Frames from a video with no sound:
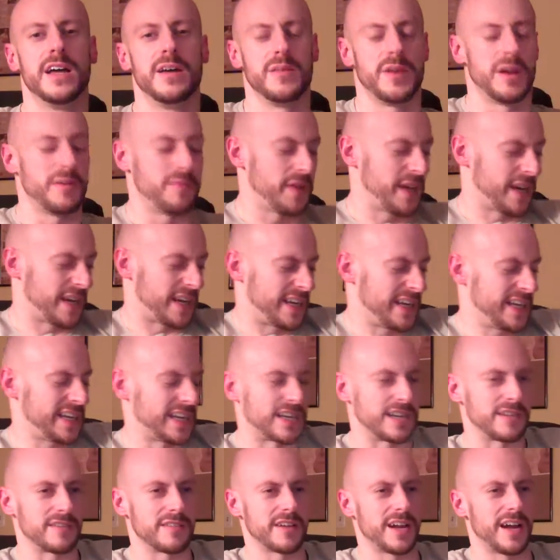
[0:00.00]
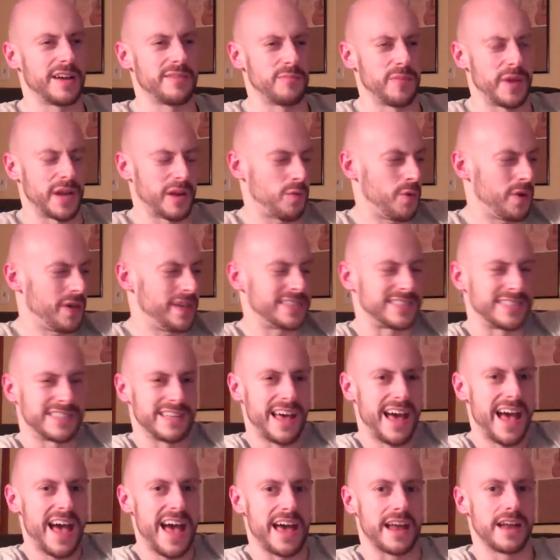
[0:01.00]
But I'm like, what is
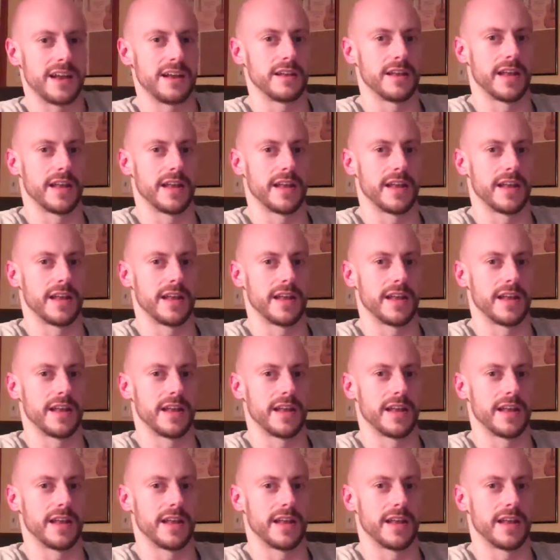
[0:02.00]
that?